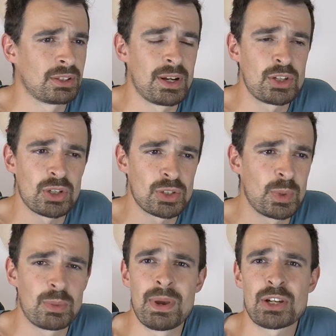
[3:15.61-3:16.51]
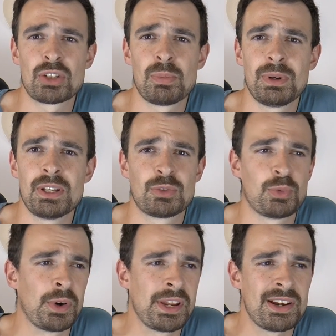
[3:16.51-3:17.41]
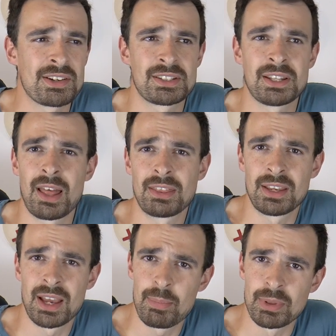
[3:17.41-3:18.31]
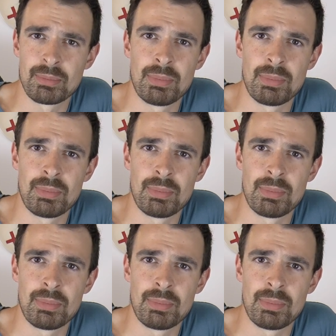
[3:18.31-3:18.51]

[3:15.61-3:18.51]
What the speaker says: tarantulas with mesh top lids for years and nothing happened,